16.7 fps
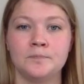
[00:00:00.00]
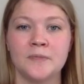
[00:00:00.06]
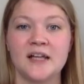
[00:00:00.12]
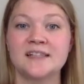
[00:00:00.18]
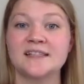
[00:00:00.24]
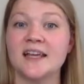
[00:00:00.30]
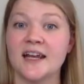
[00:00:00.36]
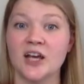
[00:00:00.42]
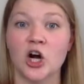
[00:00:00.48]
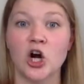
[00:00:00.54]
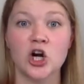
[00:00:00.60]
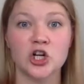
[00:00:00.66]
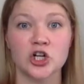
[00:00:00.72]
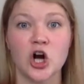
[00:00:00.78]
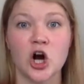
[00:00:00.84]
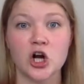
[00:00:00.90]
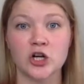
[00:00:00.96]
it's getting harder
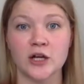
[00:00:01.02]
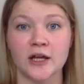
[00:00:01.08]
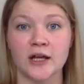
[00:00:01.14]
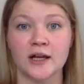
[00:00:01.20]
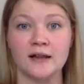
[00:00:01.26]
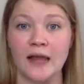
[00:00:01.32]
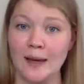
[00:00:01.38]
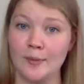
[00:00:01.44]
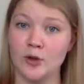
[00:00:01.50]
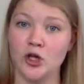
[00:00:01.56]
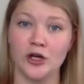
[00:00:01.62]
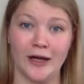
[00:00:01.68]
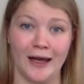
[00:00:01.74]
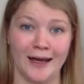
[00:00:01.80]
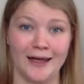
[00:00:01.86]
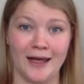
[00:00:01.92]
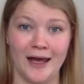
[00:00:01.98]
and harder to get a label or
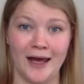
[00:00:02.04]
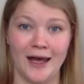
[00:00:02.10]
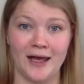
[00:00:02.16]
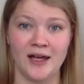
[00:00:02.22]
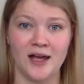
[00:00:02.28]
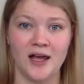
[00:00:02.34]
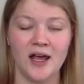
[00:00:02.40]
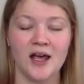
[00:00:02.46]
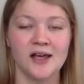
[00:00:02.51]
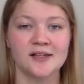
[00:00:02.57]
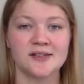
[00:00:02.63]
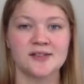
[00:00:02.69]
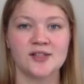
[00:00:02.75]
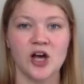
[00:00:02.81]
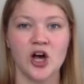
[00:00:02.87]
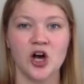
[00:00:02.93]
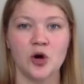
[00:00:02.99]
get a kit.
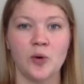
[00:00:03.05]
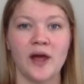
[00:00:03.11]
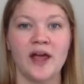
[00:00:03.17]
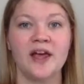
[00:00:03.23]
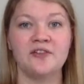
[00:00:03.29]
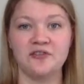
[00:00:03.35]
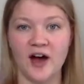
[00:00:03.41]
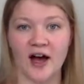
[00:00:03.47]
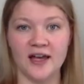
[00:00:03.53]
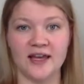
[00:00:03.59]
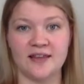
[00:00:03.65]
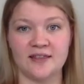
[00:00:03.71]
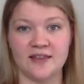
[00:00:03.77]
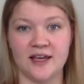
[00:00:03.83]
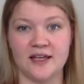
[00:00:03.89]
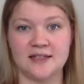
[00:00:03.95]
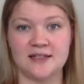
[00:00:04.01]
So if I get
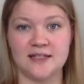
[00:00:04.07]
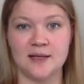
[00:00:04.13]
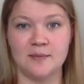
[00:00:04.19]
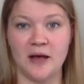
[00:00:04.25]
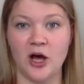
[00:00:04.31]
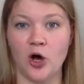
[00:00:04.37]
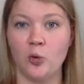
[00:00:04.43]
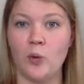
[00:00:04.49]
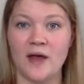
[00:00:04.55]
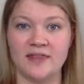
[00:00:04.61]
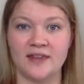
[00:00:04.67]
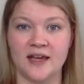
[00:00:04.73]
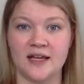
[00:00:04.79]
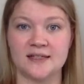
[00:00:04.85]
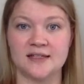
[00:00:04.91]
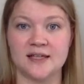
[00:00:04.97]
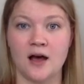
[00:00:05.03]
the kits in the mail, when the
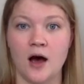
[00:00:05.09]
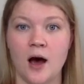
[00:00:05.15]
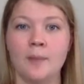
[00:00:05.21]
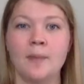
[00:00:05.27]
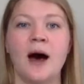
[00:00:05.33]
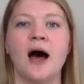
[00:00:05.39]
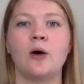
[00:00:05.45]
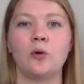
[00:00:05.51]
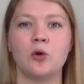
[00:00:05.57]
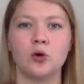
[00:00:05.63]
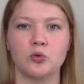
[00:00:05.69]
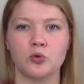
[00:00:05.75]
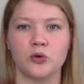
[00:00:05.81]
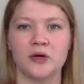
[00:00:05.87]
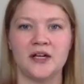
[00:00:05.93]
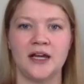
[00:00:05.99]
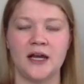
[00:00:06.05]
kits come, I will
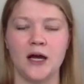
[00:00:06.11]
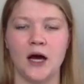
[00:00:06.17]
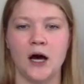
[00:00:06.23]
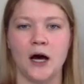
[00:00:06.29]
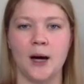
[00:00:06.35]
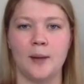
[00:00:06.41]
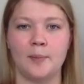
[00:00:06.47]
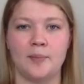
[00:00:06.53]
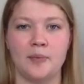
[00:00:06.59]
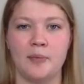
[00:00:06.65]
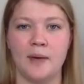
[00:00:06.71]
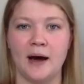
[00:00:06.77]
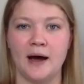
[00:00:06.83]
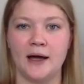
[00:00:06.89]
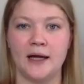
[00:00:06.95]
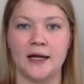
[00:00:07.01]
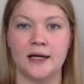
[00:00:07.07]
re-up
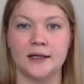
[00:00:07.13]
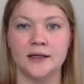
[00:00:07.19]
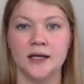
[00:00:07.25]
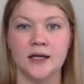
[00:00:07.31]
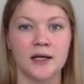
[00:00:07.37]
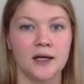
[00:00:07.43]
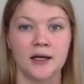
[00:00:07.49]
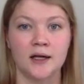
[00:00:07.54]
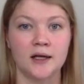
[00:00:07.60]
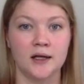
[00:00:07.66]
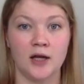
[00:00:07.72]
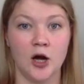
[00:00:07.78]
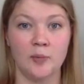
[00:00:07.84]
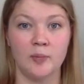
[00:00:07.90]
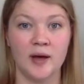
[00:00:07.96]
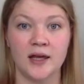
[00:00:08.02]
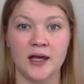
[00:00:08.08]
my, you
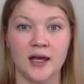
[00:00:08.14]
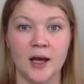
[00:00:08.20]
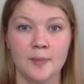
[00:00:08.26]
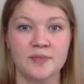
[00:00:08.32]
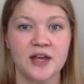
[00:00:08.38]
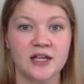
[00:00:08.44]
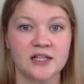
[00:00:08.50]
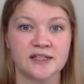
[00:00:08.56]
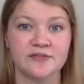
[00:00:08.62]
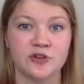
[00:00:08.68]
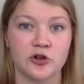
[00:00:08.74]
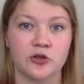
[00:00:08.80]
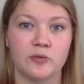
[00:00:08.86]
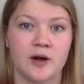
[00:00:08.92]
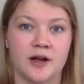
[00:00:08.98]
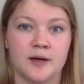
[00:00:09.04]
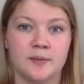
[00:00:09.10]
know, picking up things for
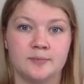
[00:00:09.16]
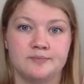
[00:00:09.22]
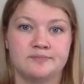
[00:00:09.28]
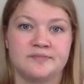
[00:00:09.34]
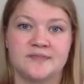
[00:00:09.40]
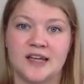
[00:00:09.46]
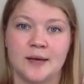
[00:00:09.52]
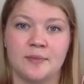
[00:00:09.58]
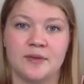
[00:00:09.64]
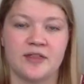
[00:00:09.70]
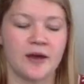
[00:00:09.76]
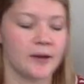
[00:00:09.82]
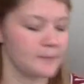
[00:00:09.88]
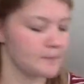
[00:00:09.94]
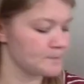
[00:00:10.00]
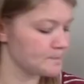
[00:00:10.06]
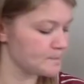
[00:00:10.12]
ThredUp type of thing.